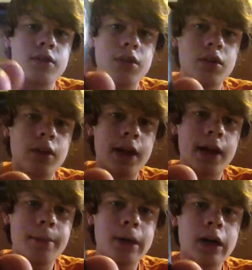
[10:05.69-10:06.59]
a little
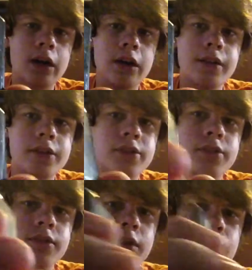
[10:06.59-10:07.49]
iPod that
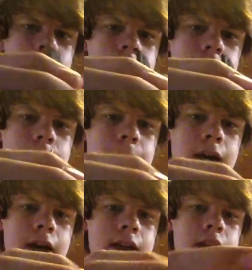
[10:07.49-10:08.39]
just fits in your
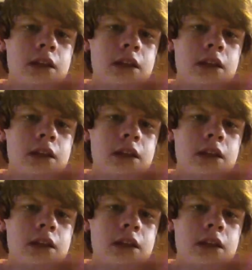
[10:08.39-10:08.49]
pocket.